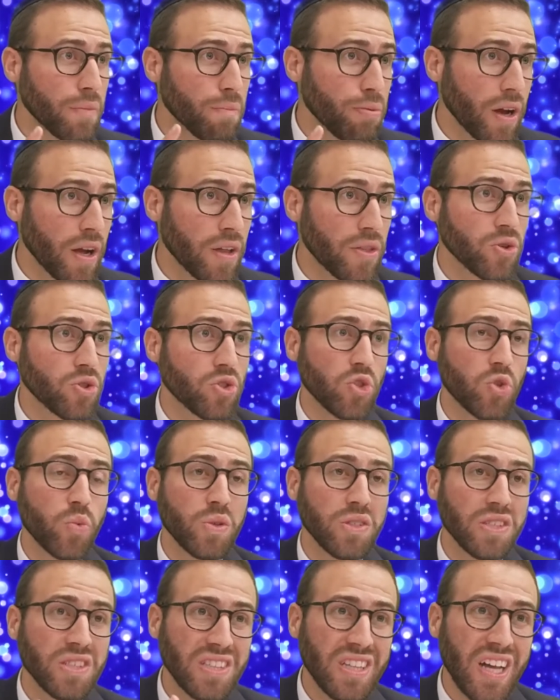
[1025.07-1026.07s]
the brothers who
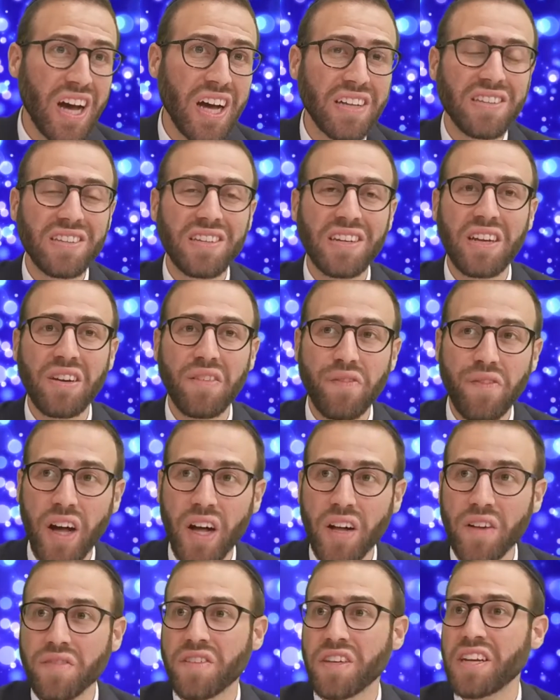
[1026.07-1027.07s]
was not
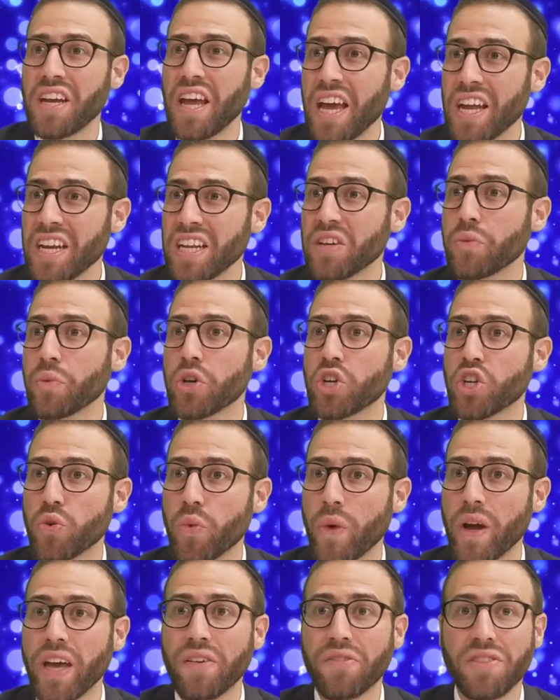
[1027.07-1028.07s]
involved in any which
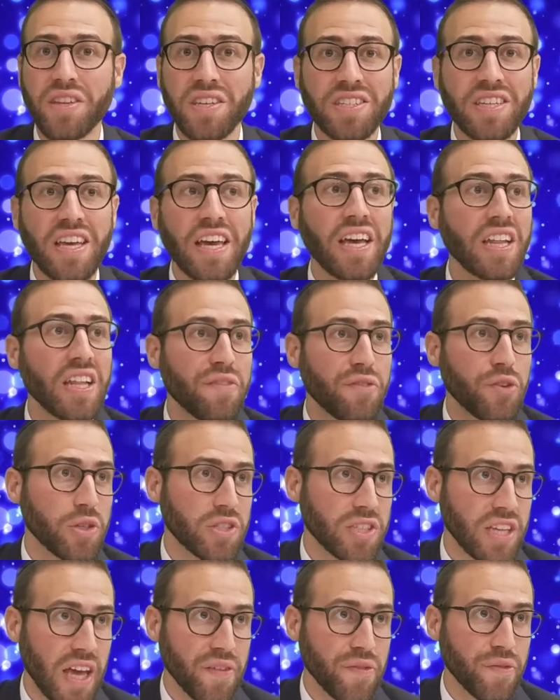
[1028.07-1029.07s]
way of the sale of
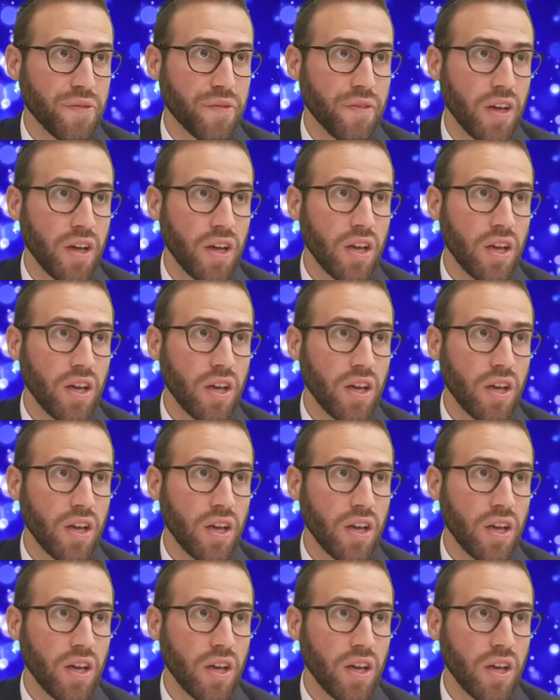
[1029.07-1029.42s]
Yosef.